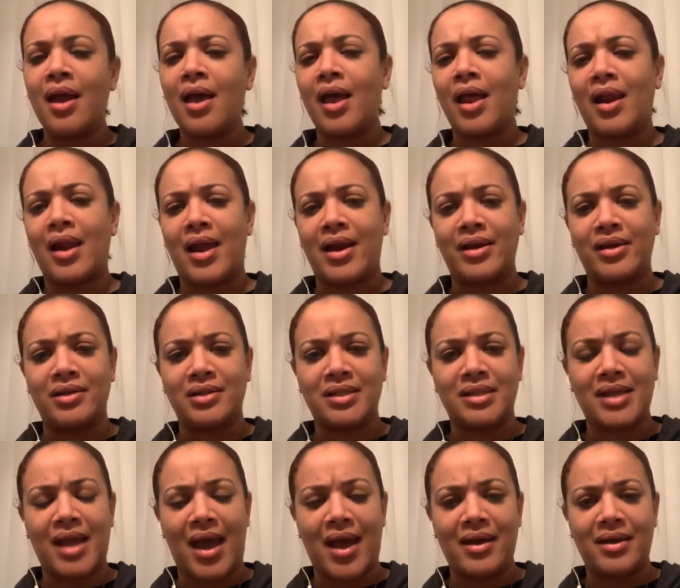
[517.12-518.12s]
a lot of your
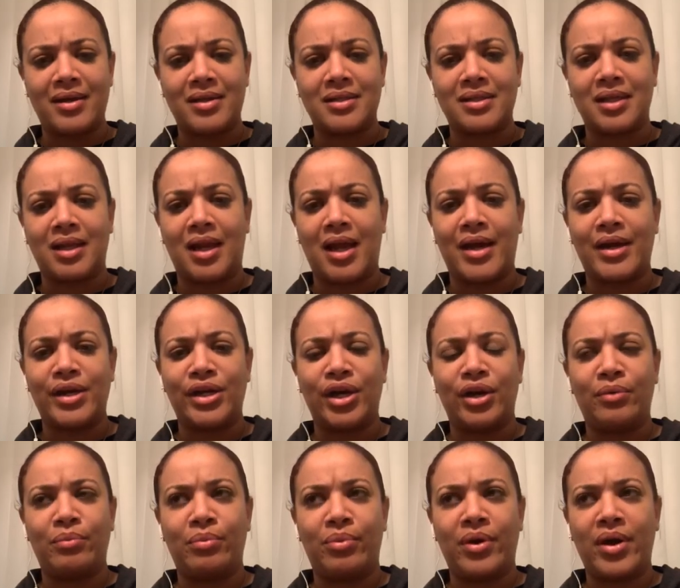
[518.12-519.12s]
sadness, a lot of
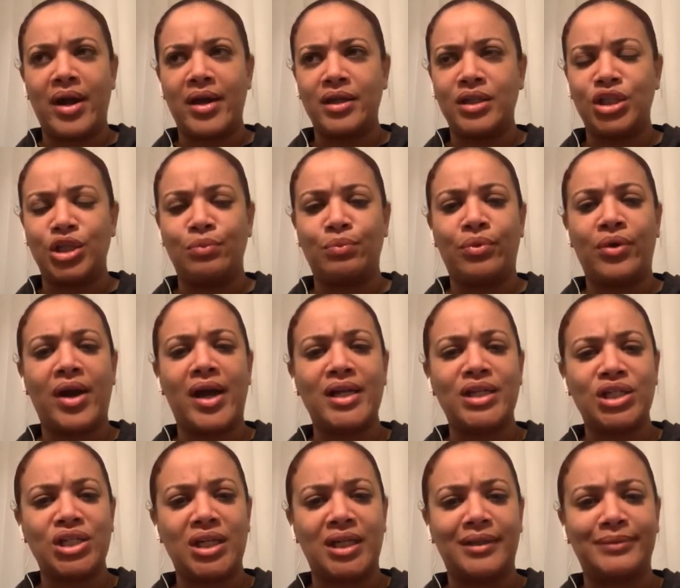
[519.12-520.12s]
your
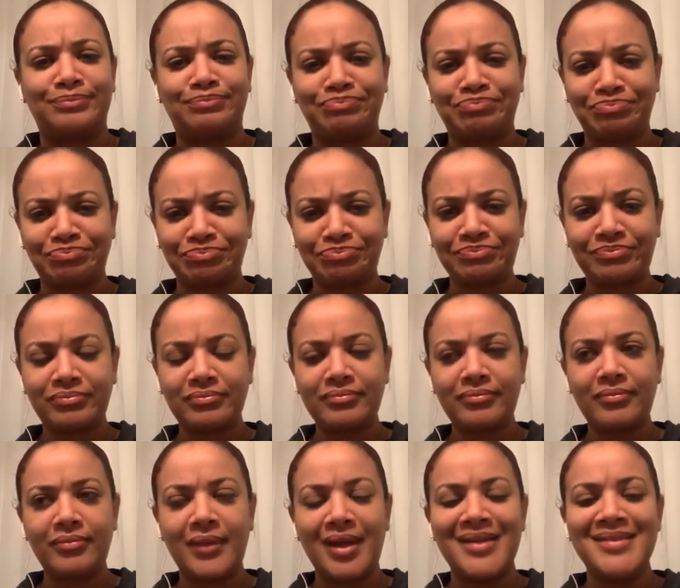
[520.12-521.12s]
depression
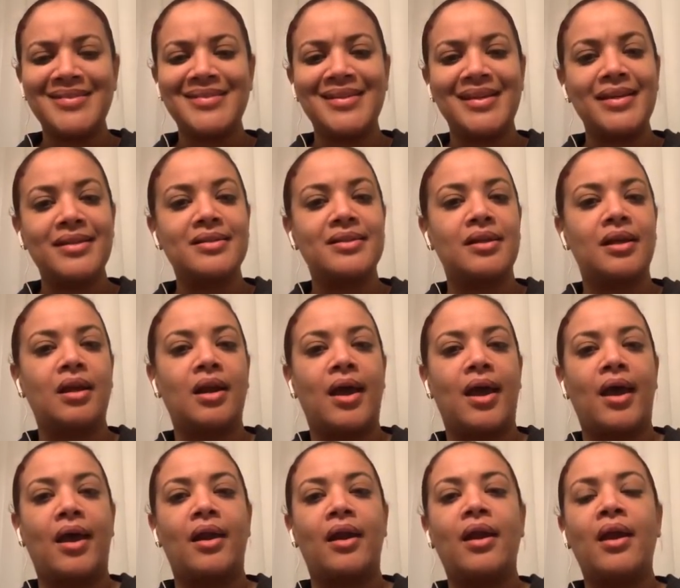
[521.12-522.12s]
sinks in
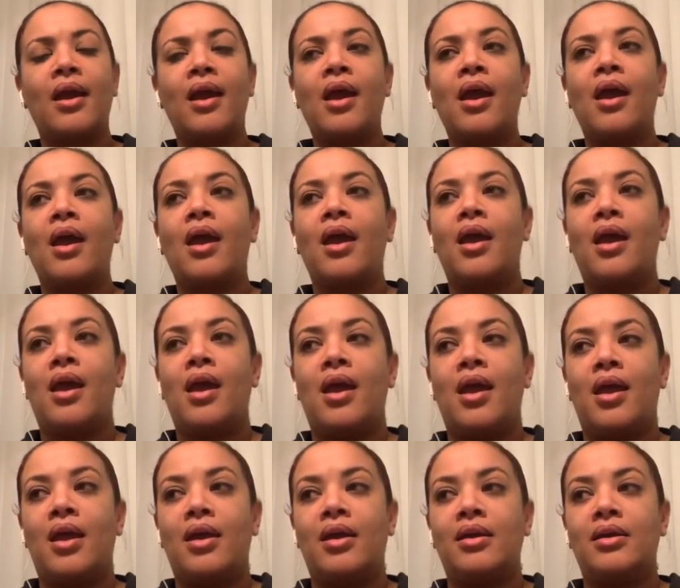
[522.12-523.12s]
at.
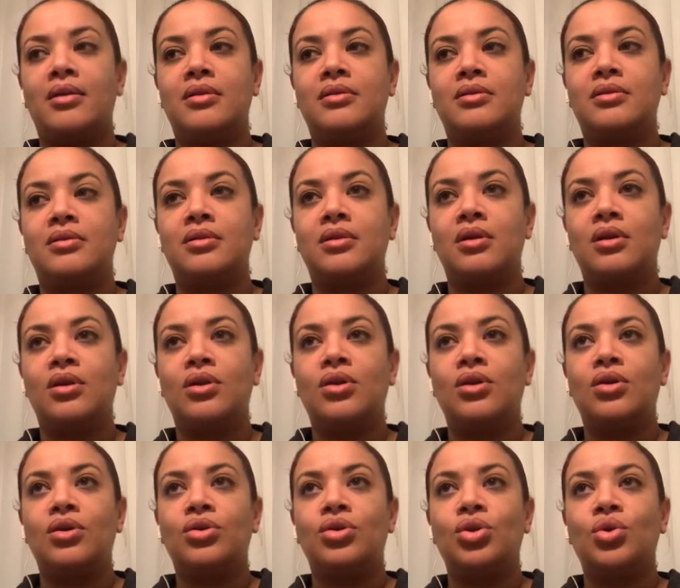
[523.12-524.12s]
And
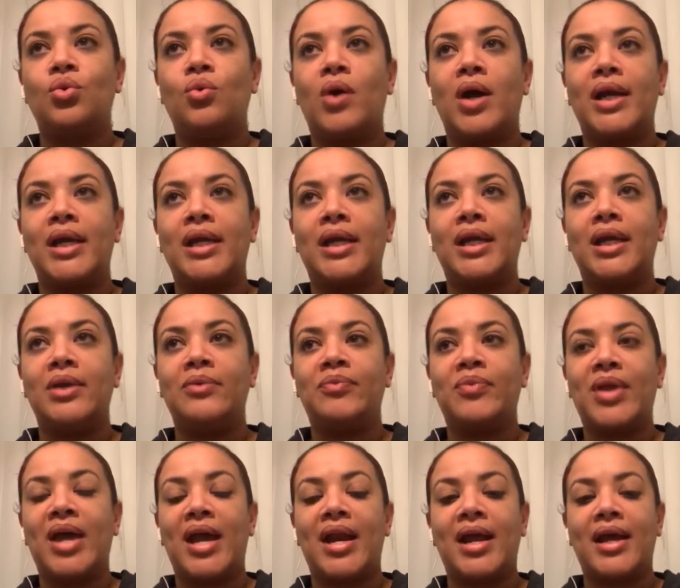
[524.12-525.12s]
you want to keep
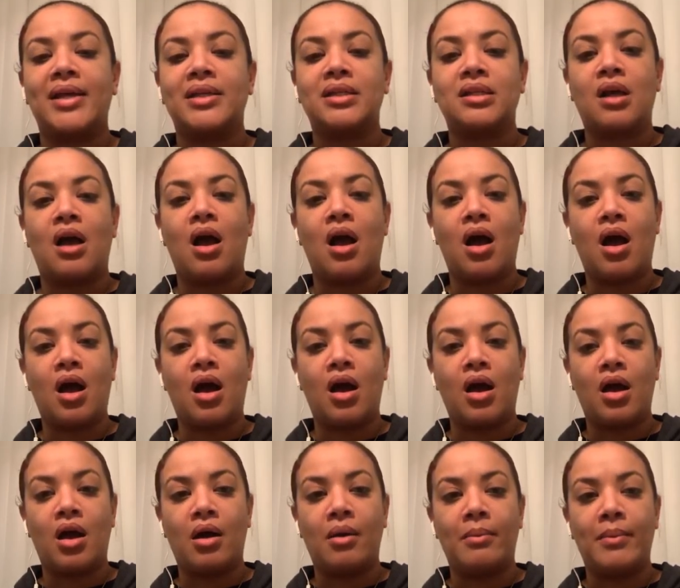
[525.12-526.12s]
that as
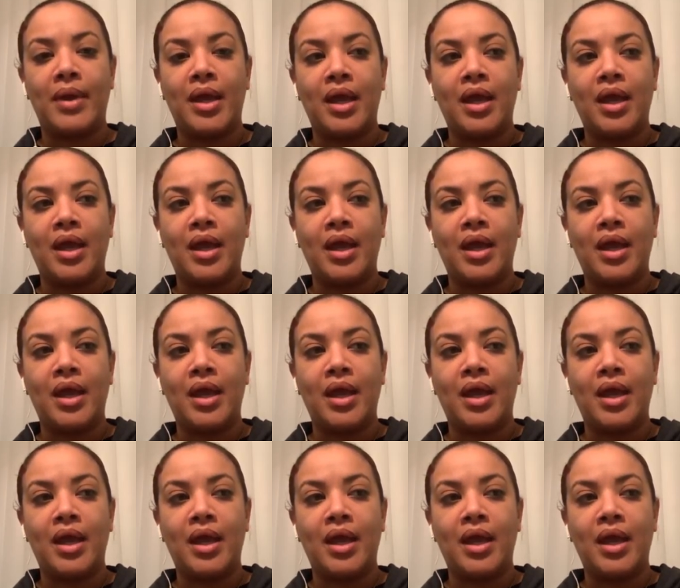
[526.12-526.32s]
calm